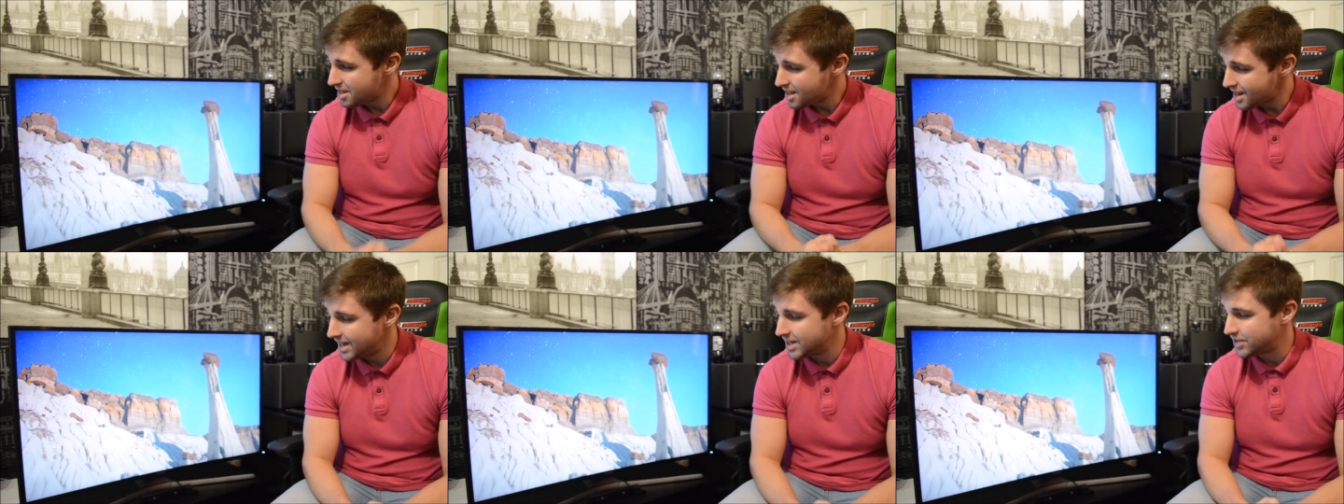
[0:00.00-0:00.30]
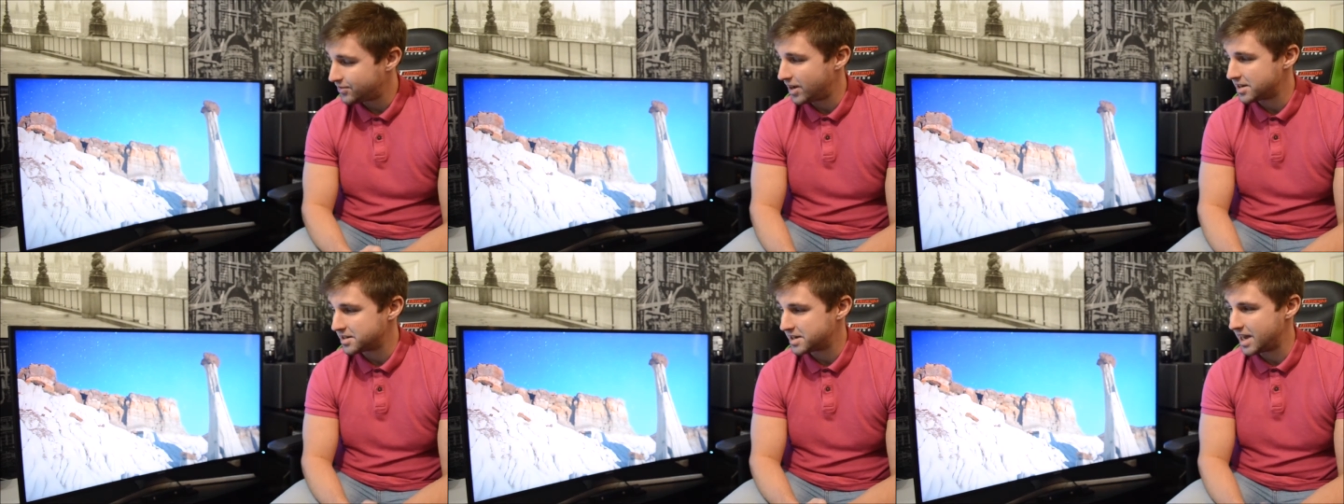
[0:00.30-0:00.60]
it's
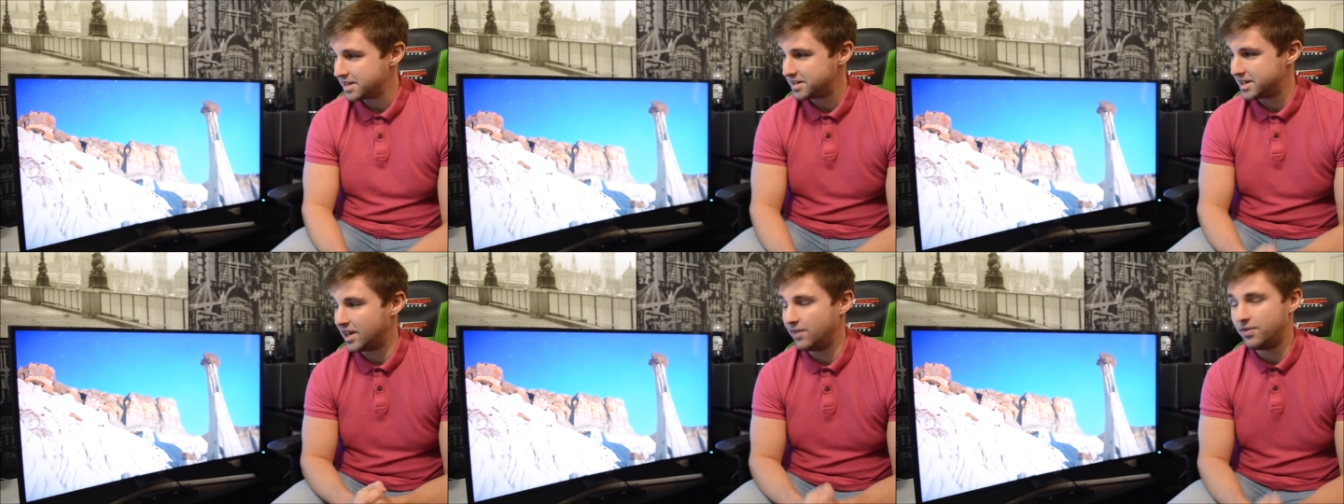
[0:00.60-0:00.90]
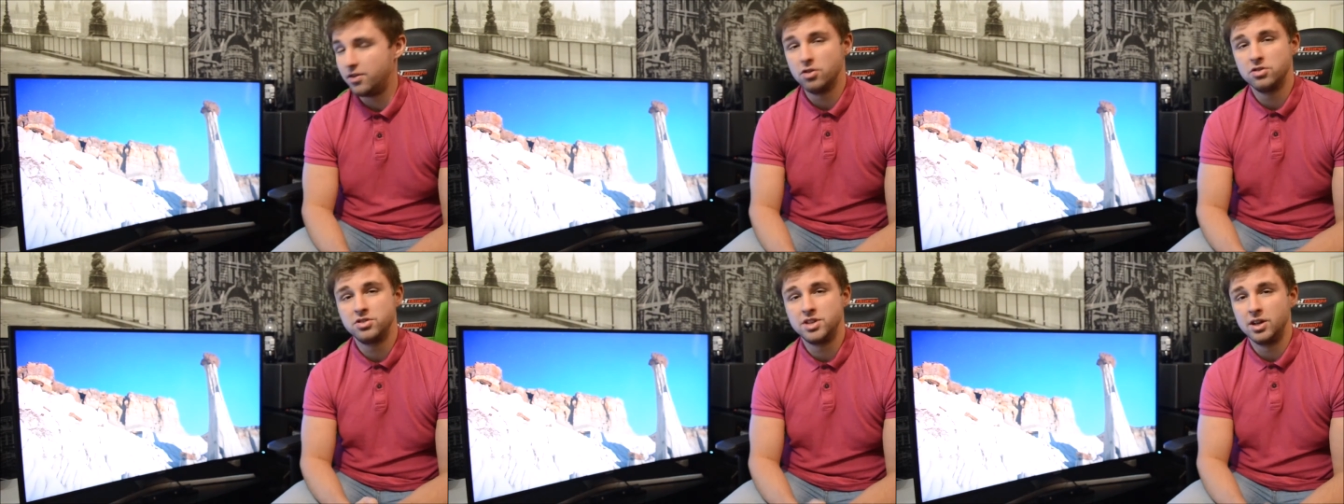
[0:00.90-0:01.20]
fantastic if
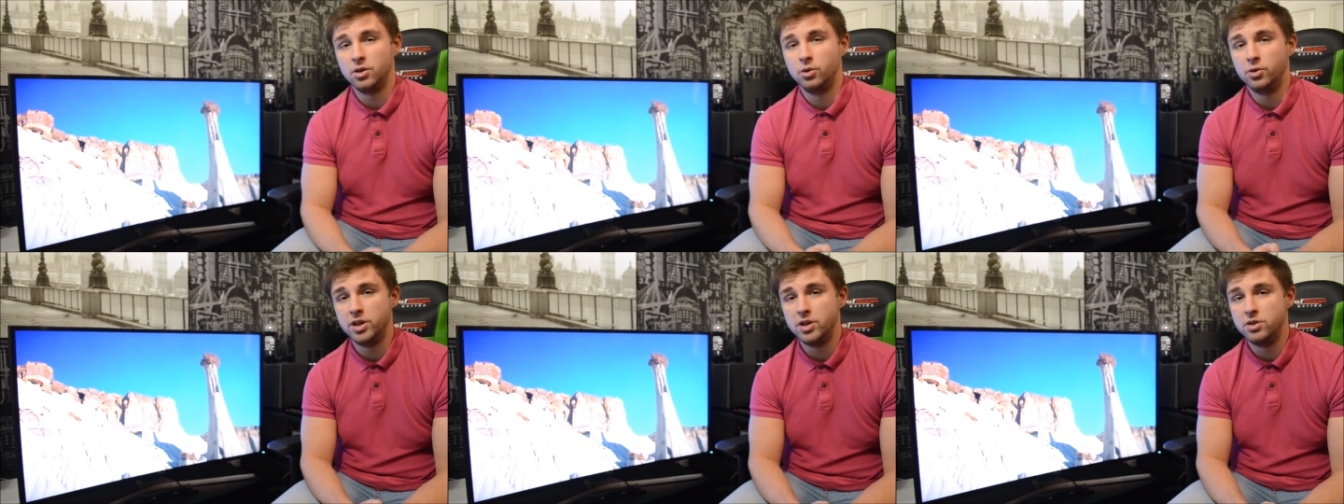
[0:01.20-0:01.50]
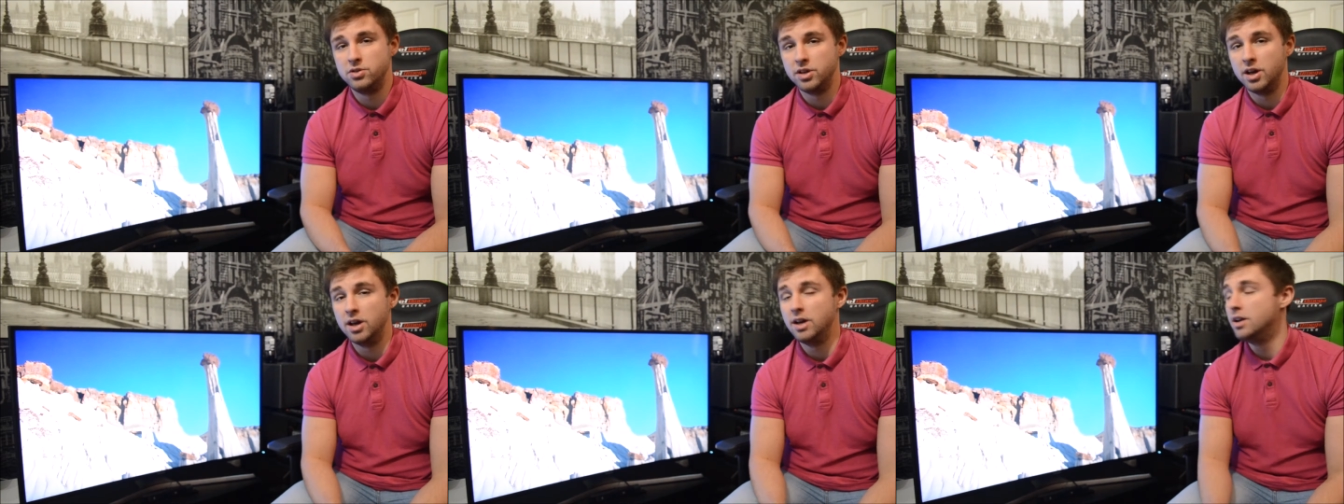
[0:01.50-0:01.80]
you're a single
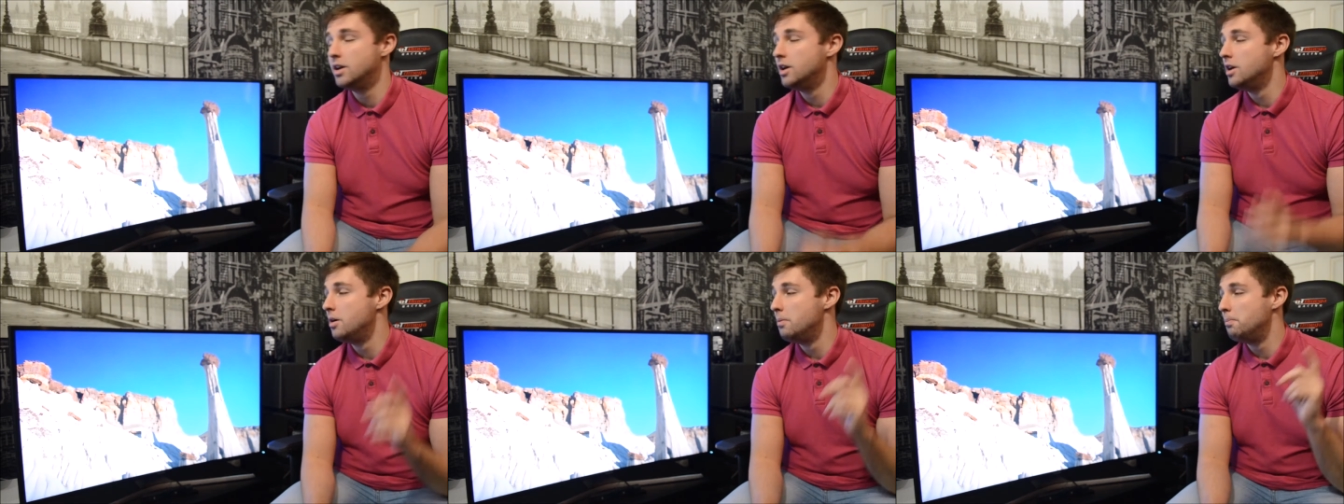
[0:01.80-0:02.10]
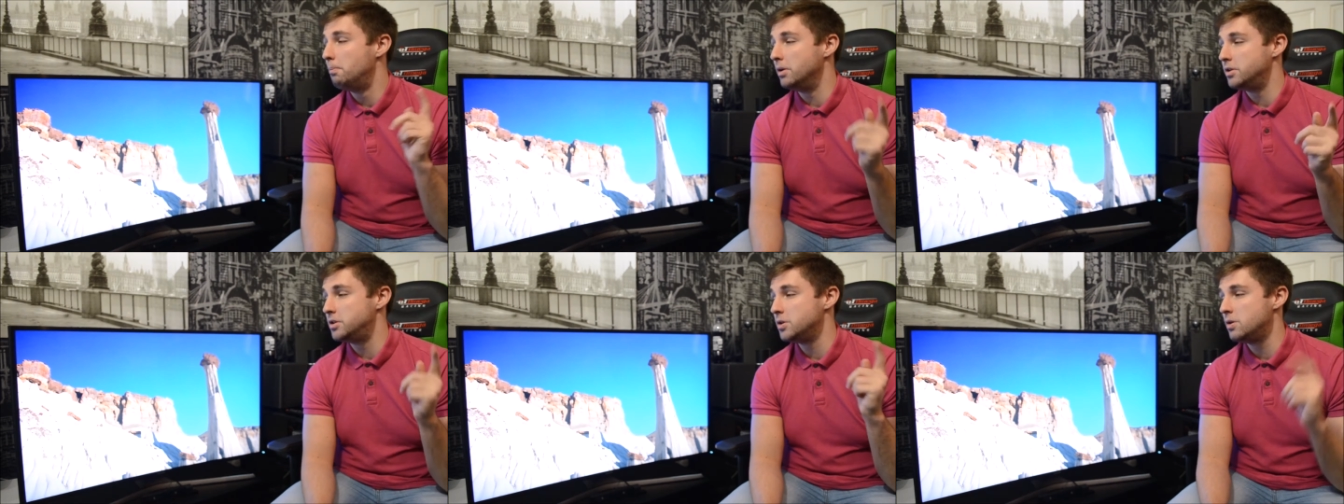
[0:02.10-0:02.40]
user.
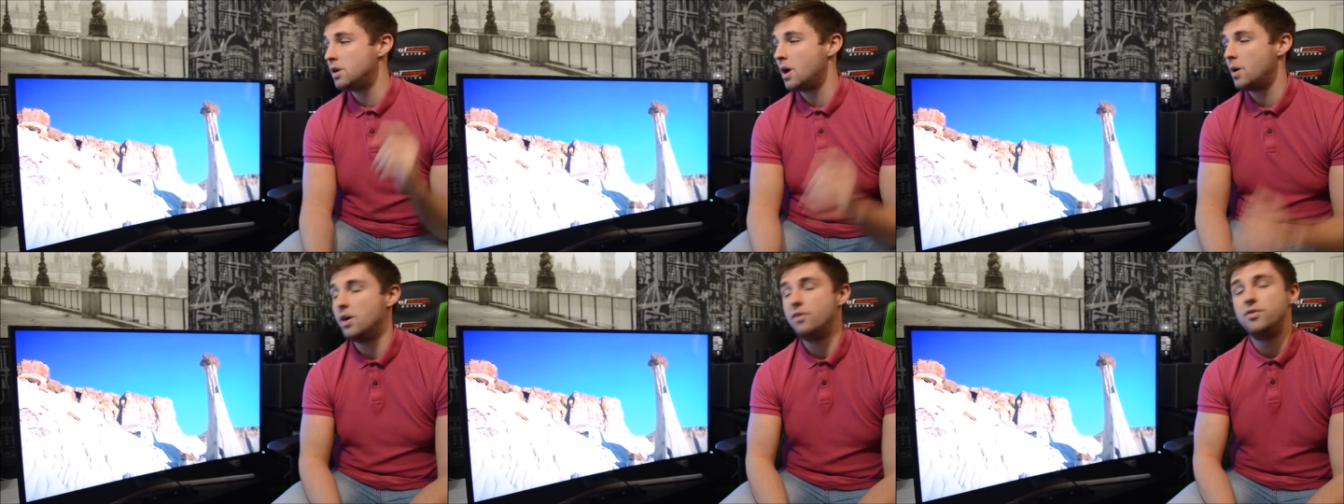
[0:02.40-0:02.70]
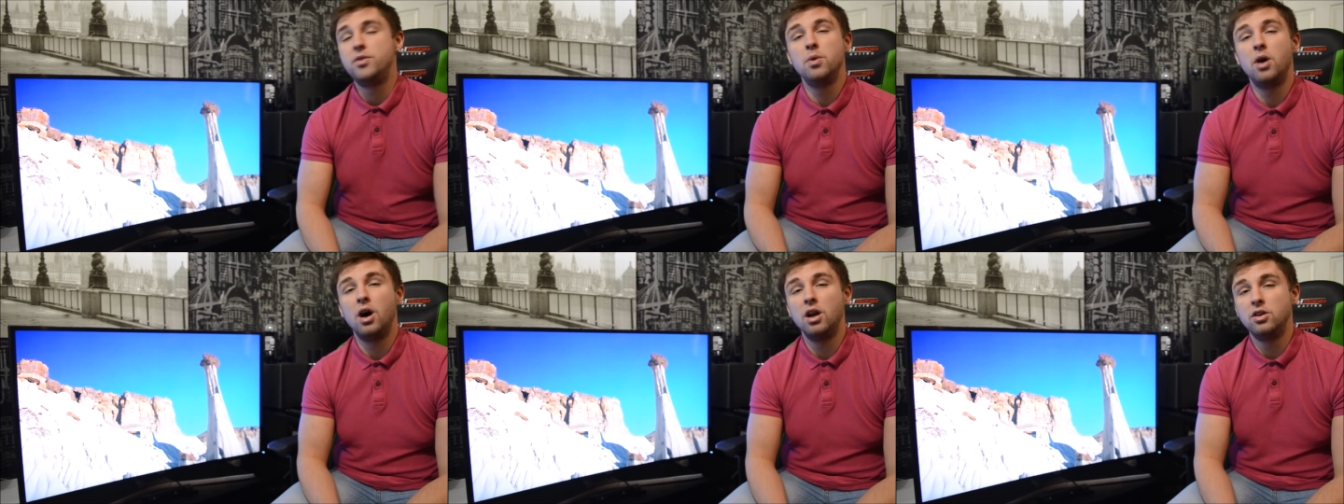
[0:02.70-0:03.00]
But do note, if
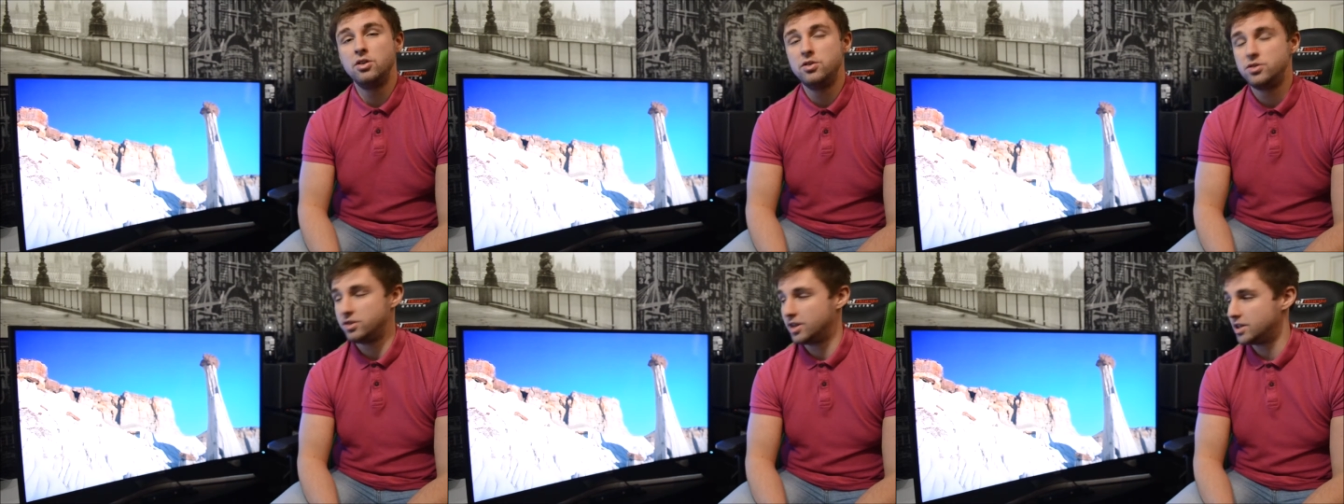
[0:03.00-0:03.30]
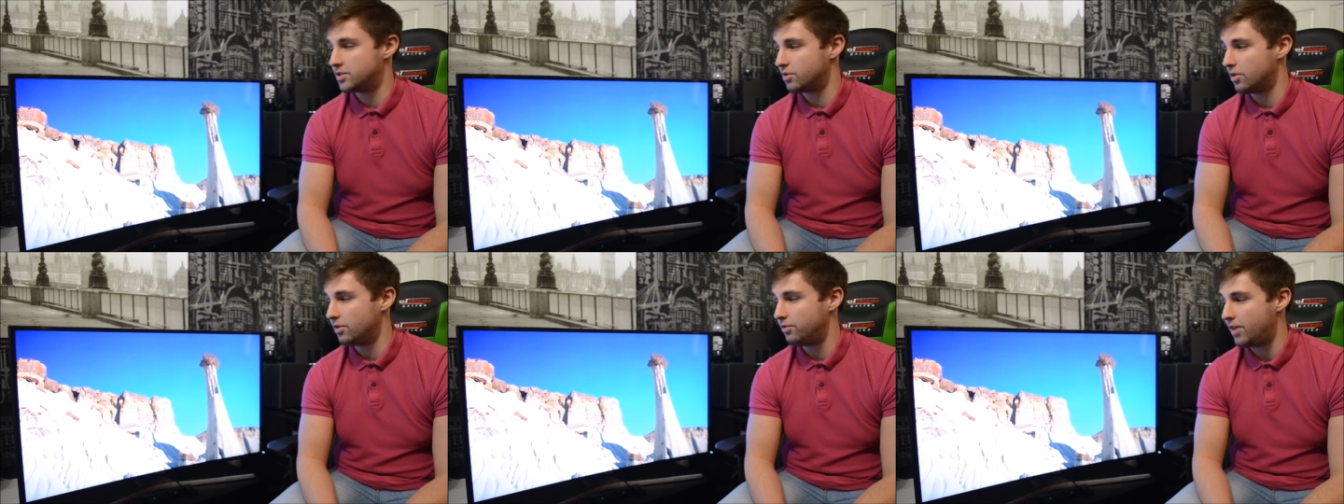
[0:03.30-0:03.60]
you are using this
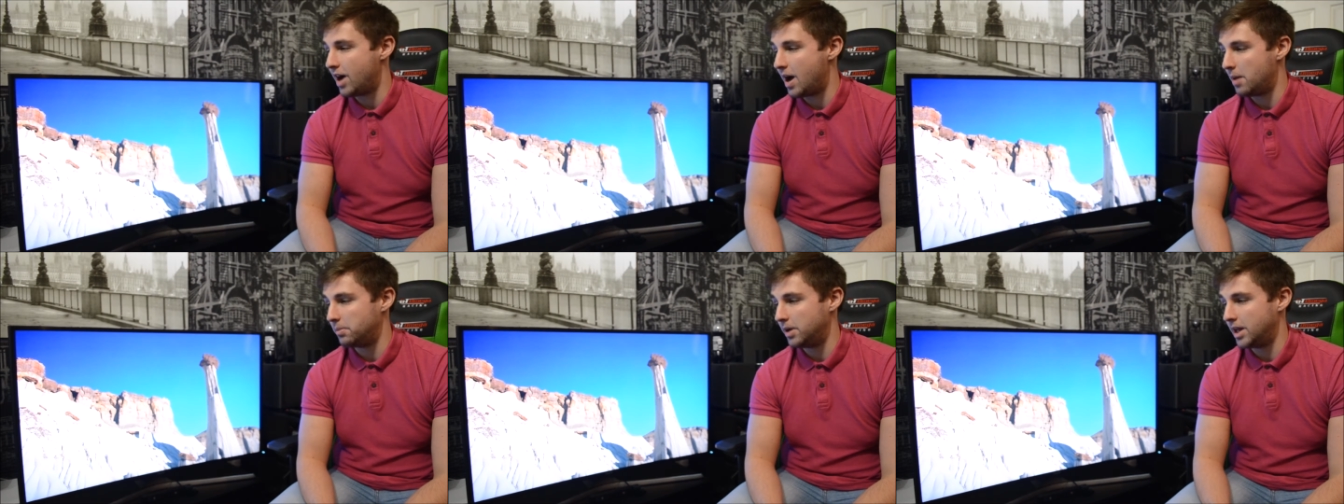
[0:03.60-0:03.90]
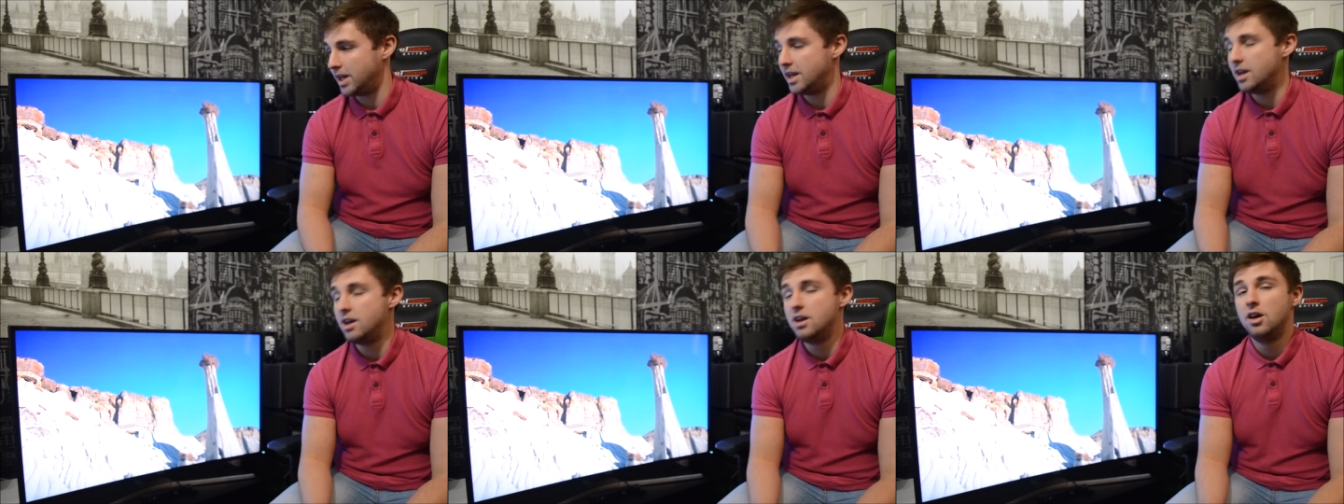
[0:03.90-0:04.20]
for a
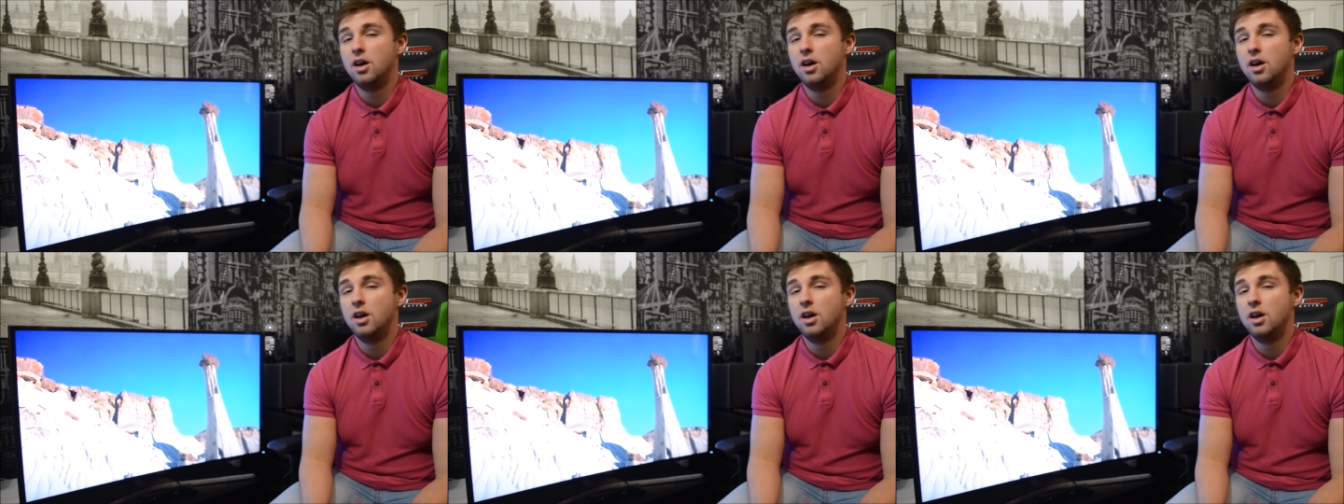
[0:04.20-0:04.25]
family,